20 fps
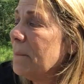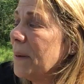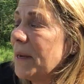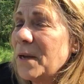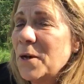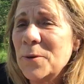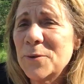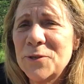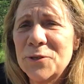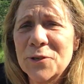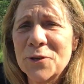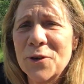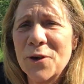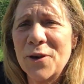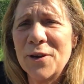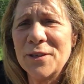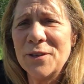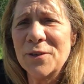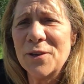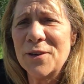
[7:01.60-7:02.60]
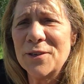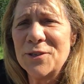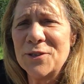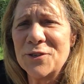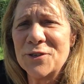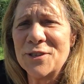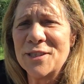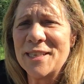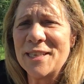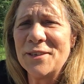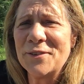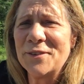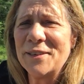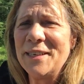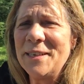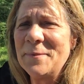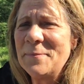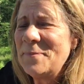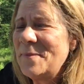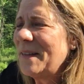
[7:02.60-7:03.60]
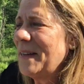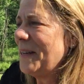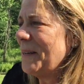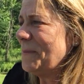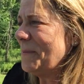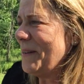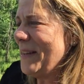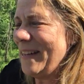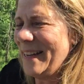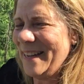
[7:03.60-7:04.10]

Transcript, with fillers: my goats are gone. You lost your scenery. Um,